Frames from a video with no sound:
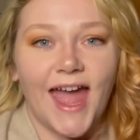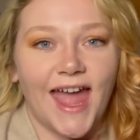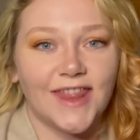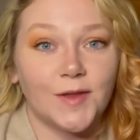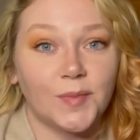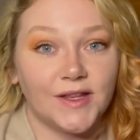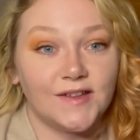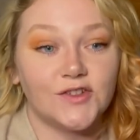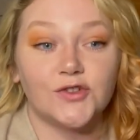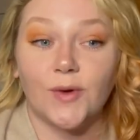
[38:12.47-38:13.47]
and the
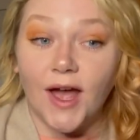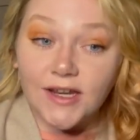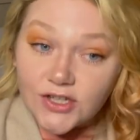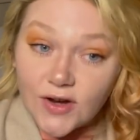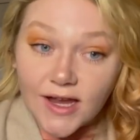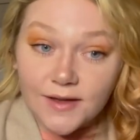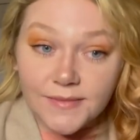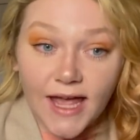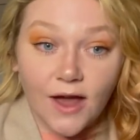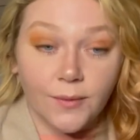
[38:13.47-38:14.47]
police tried to track him
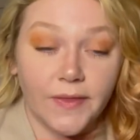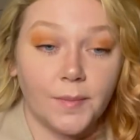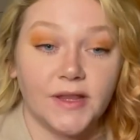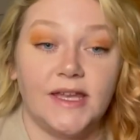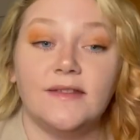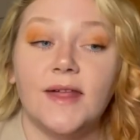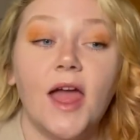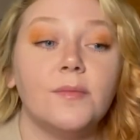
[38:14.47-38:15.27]
down with the police,